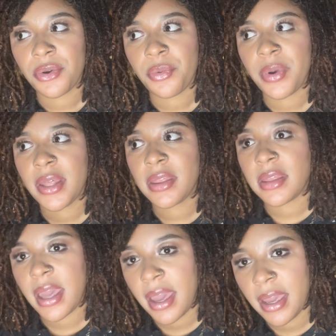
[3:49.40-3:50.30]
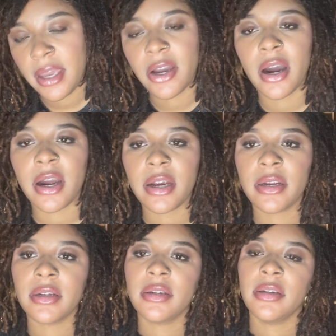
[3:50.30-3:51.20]
with
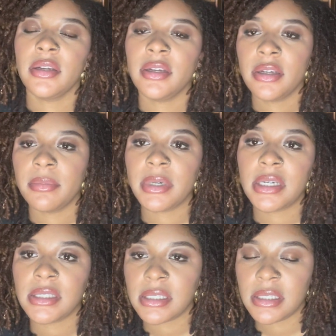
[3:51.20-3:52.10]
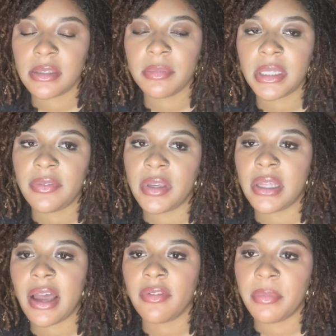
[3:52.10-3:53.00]
Hagar because he didn't believe he could
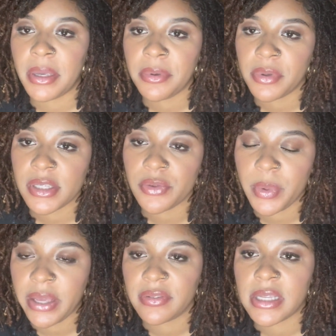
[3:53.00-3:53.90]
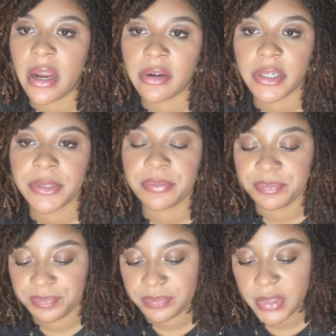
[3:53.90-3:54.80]
have a baby with his wife Sarah,
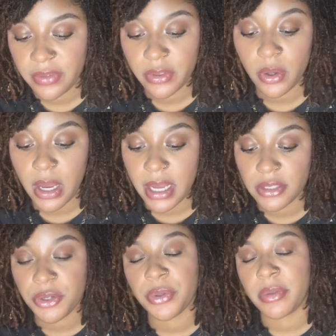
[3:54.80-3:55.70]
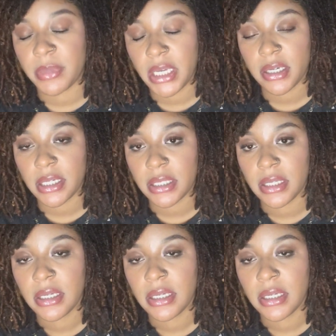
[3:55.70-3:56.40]
even though God told him they could.